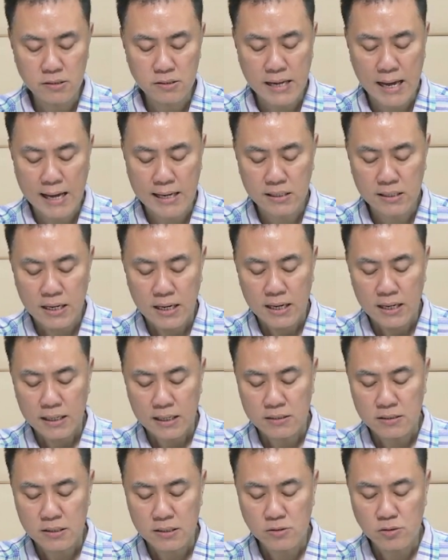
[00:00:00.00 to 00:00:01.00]
that
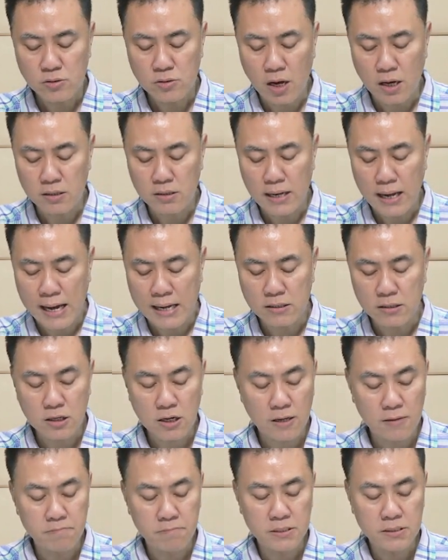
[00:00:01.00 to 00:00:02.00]
it is not
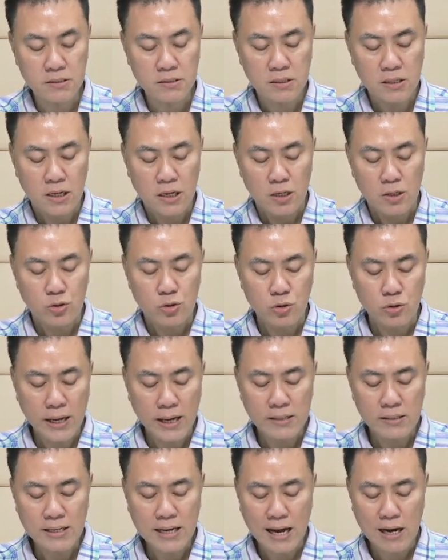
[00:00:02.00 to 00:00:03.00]
uncommon to
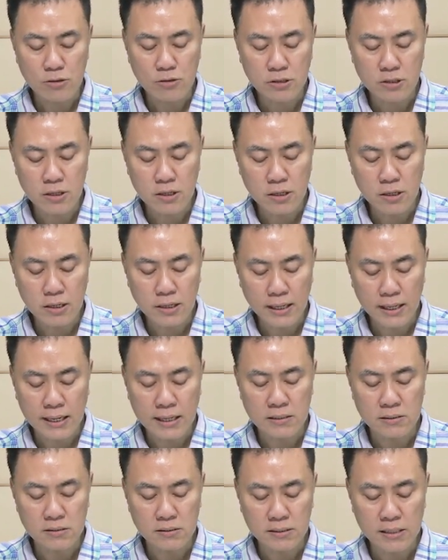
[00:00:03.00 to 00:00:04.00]
encounter
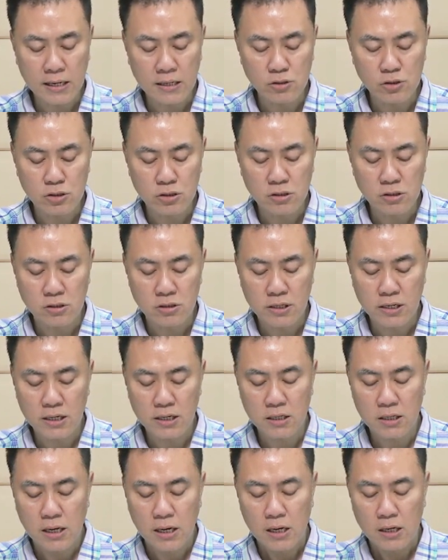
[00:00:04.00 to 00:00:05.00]

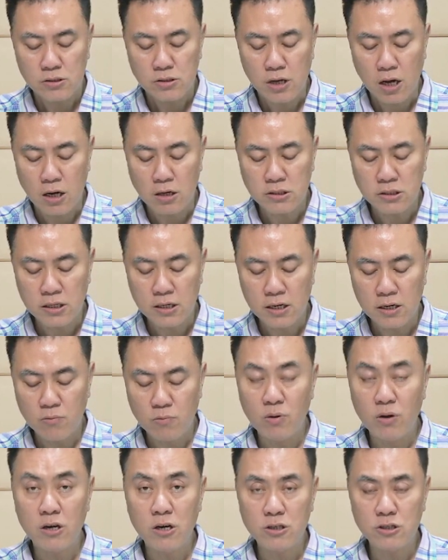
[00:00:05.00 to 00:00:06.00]
intentionally saltier
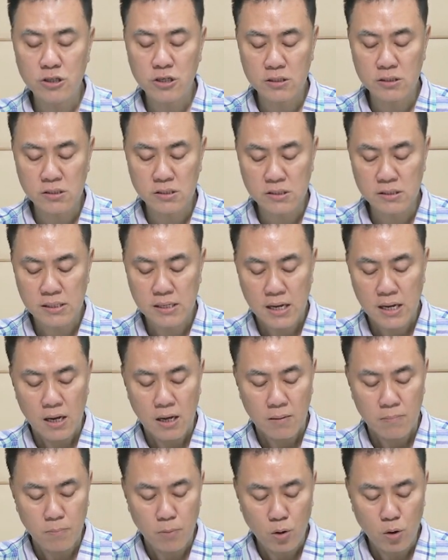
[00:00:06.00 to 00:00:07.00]
versions,
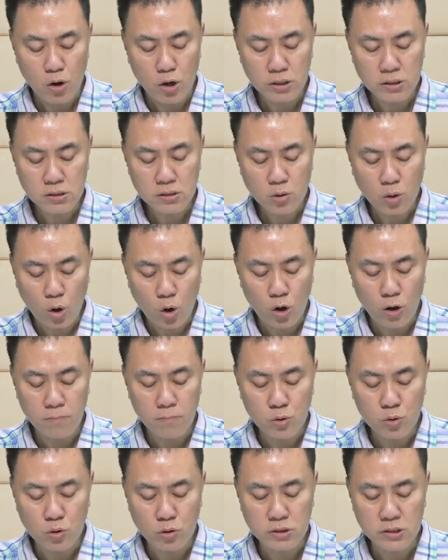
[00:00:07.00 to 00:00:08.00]
both
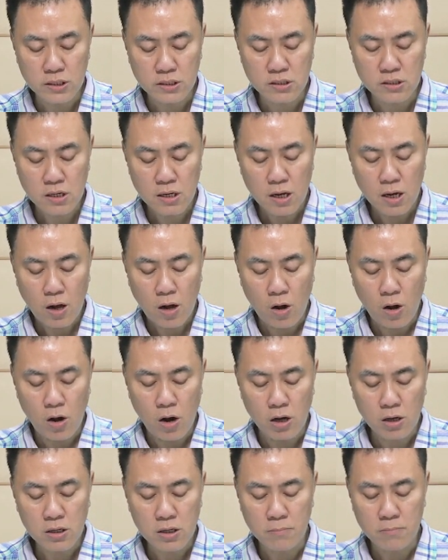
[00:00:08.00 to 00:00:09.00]
home-cooked
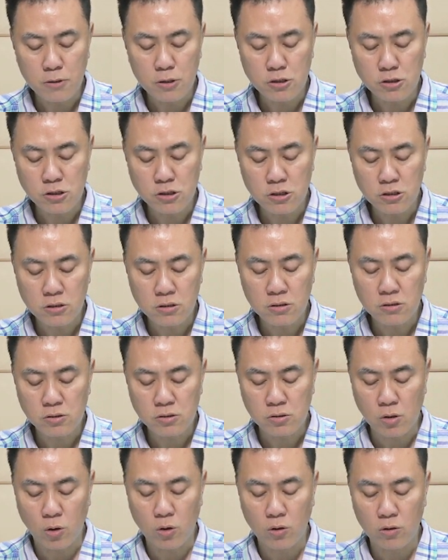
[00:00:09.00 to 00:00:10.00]
or commercial
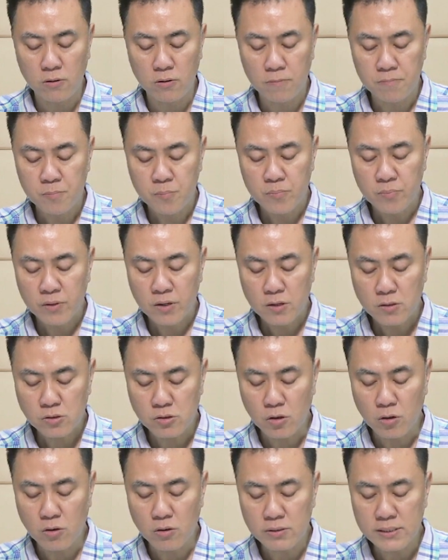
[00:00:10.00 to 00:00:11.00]
sold,
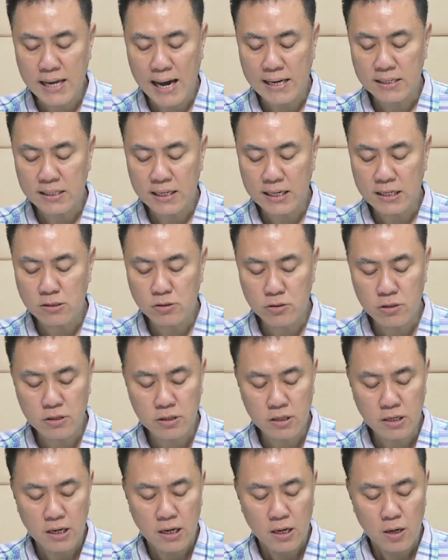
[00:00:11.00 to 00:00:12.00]
so that eaters
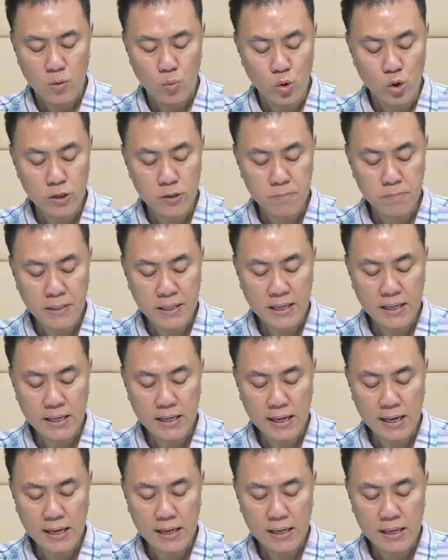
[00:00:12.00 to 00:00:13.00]
would be
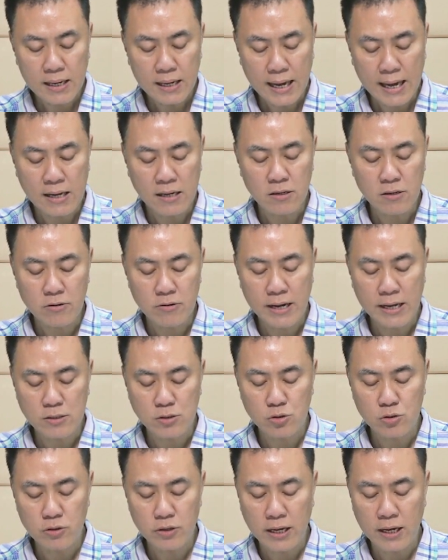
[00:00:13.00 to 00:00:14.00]
encouraged
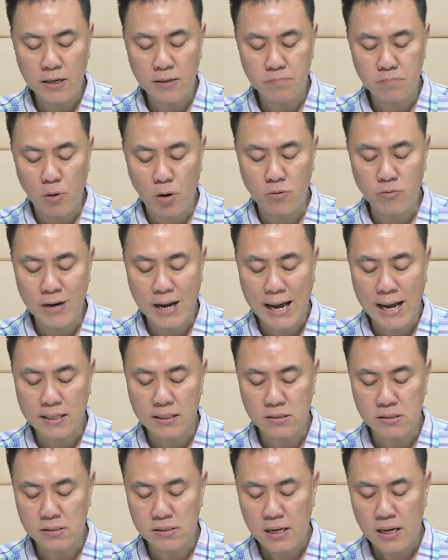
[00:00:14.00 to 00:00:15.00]
to eat more
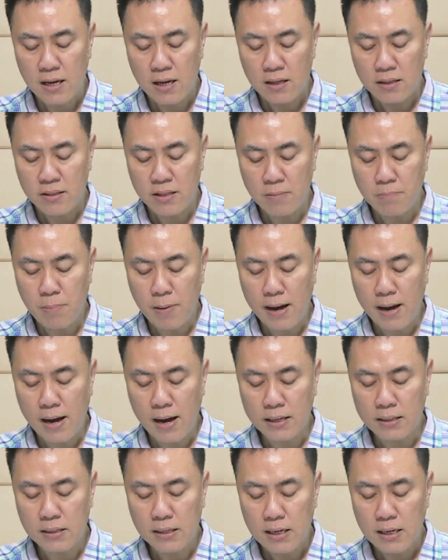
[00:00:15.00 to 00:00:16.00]
rice,
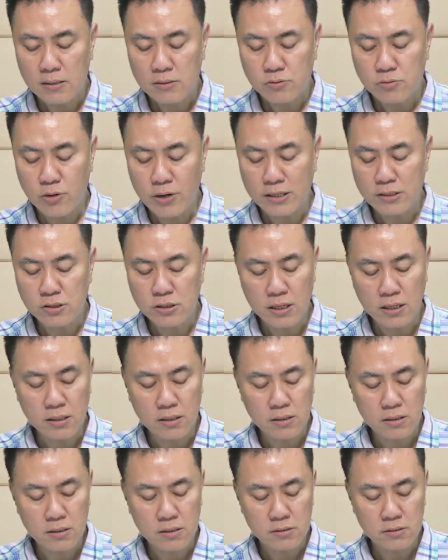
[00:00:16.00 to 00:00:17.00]
thereby
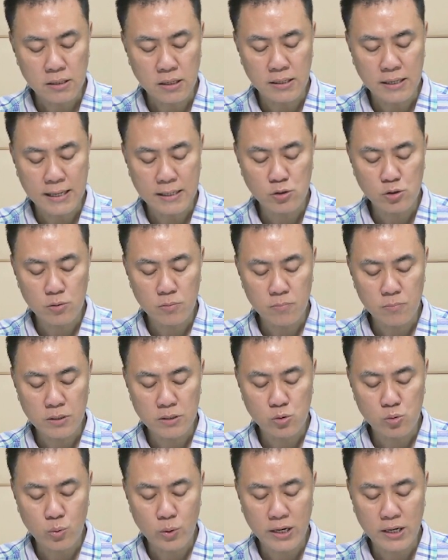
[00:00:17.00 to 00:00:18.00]
stretching the dish
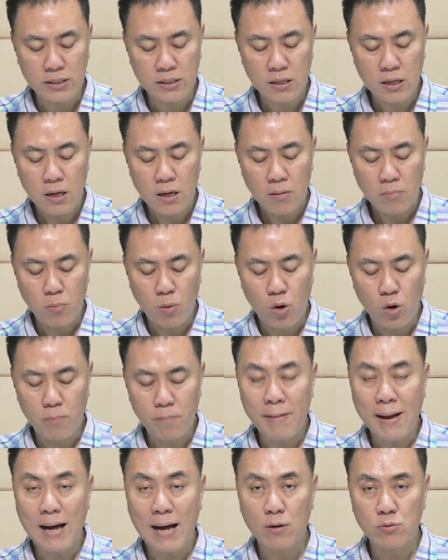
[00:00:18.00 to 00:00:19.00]
between more
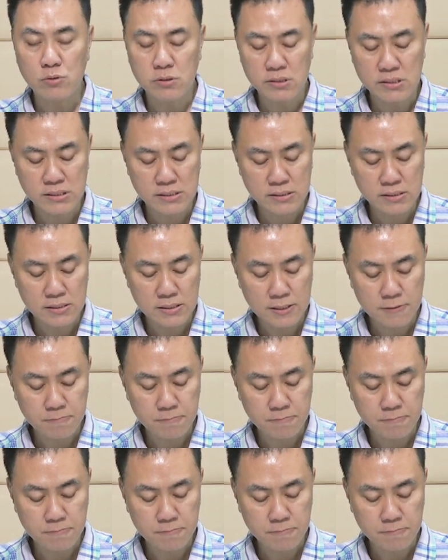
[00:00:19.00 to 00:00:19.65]
mouths.